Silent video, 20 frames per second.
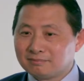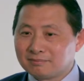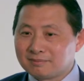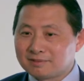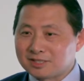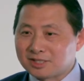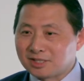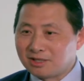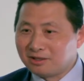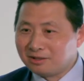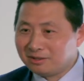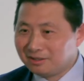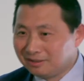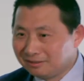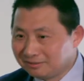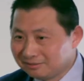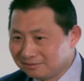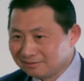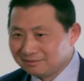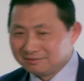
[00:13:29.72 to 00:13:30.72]
So
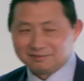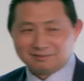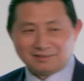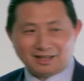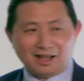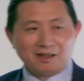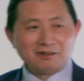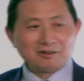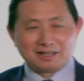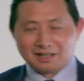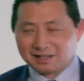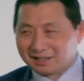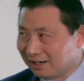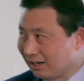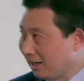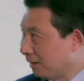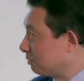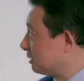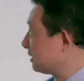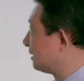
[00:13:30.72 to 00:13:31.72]
now you can
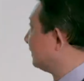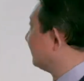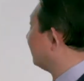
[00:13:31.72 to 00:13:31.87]
clap.